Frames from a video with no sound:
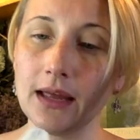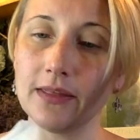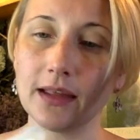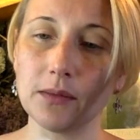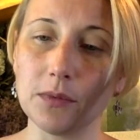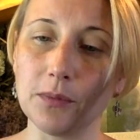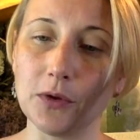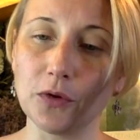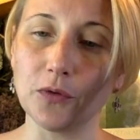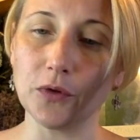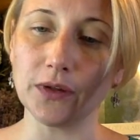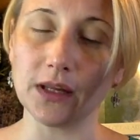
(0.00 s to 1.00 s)
They can be
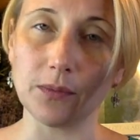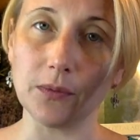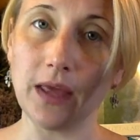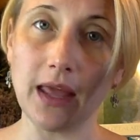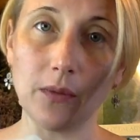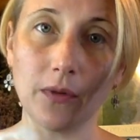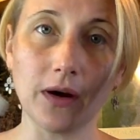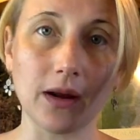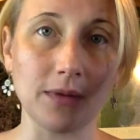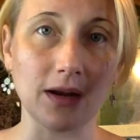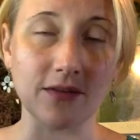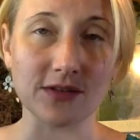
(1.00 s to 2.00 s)
beautiful in like bouquet work. I
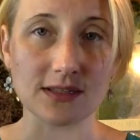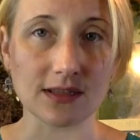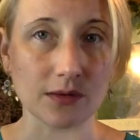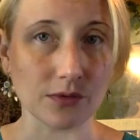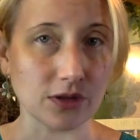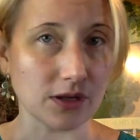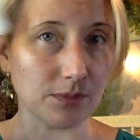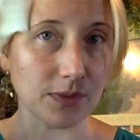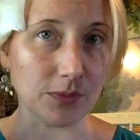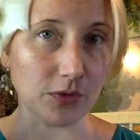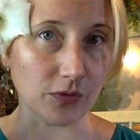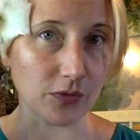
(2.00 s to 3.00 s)
mean, obviously they would like
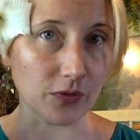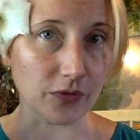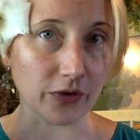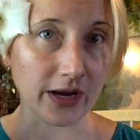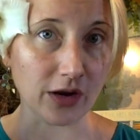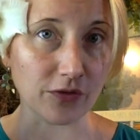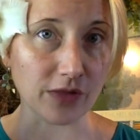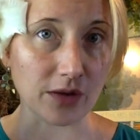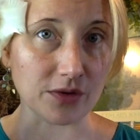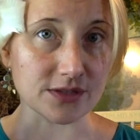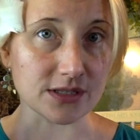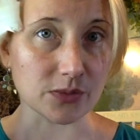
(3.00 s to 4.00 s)
be beautiful for hair
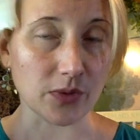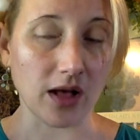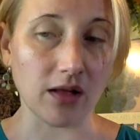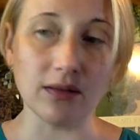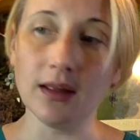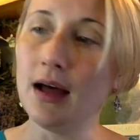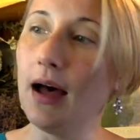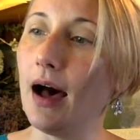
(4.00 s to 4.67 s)
flowers as well.